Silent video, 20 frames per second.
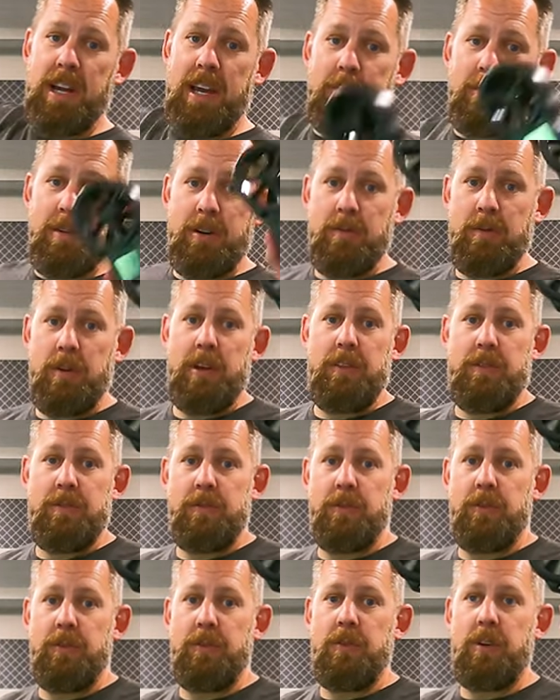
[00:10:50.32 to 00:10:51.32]
I am gonna run
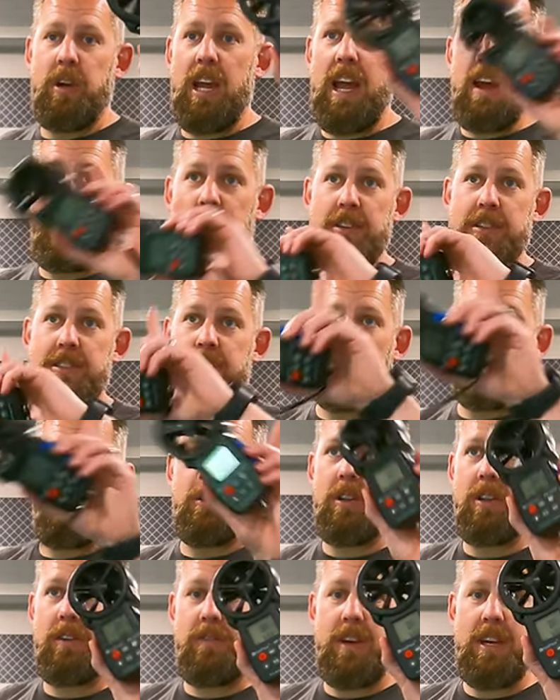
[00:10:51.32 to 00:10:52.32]
through every single
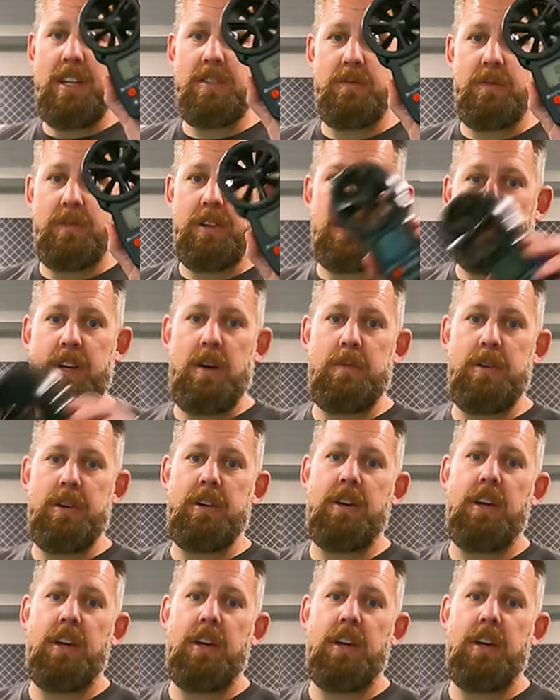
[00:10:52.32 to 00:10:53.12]
one of the vents with the anemometer,